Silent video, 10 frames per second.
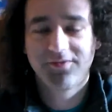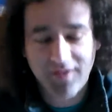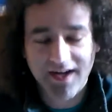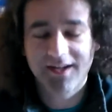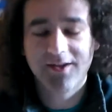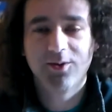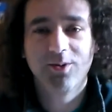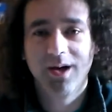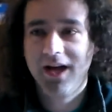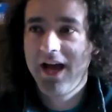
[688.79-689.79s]
Fuck
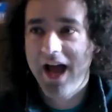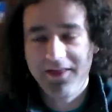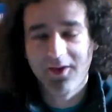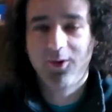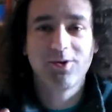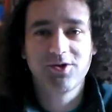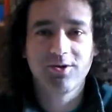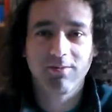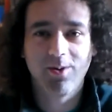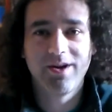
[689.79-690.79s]
you and the horse
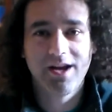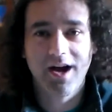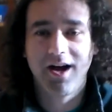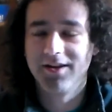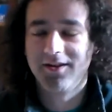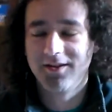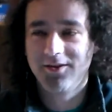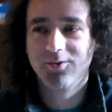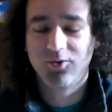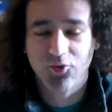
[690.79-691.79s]
you rode in on,
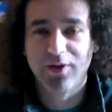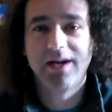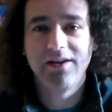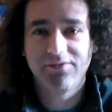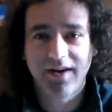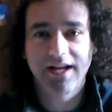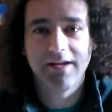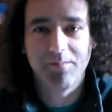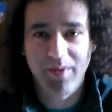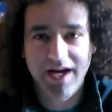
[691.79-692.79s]
you greedy
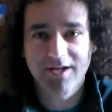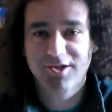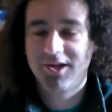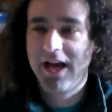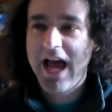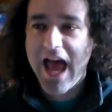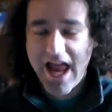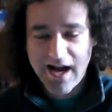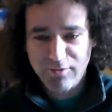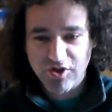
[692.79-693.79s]
fucking bitch.
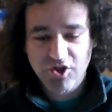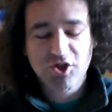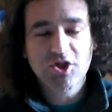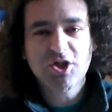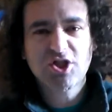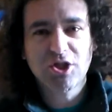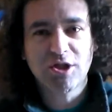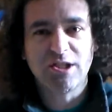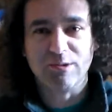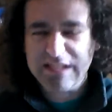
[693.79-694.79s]
And I was
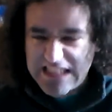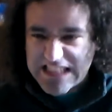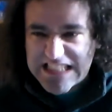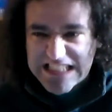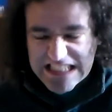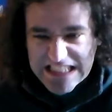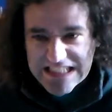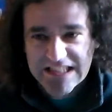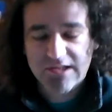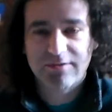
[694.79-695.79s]
so
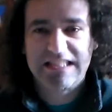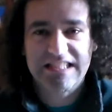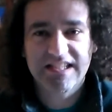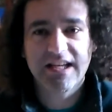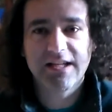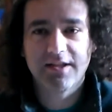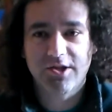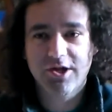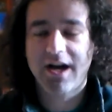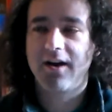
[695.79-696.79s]
angry sitting in
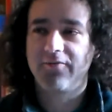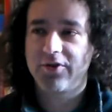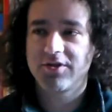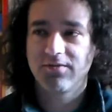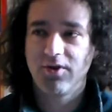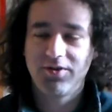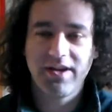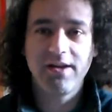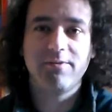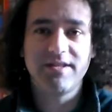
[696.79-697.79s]
the chair, first of all,
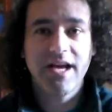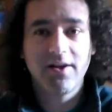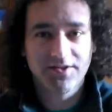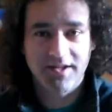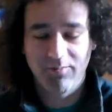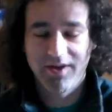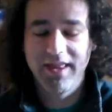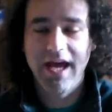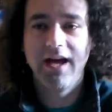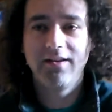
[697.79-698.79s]
that he would tell
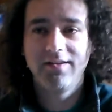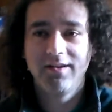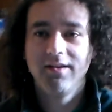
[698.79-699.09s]
someone that.